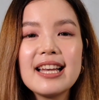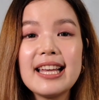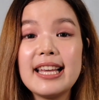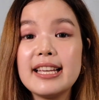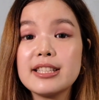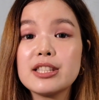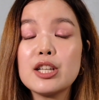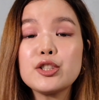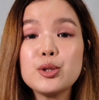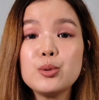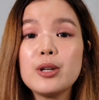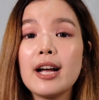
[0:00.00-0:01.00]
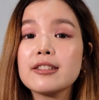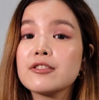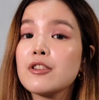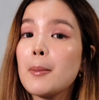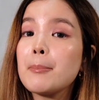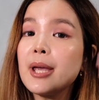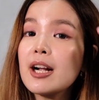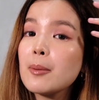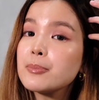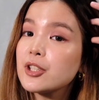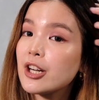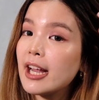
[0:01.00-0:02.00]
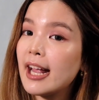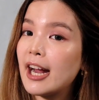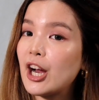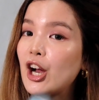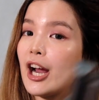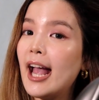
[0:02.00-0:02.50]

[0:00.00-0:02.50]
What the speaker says: is to kind of pick up your hair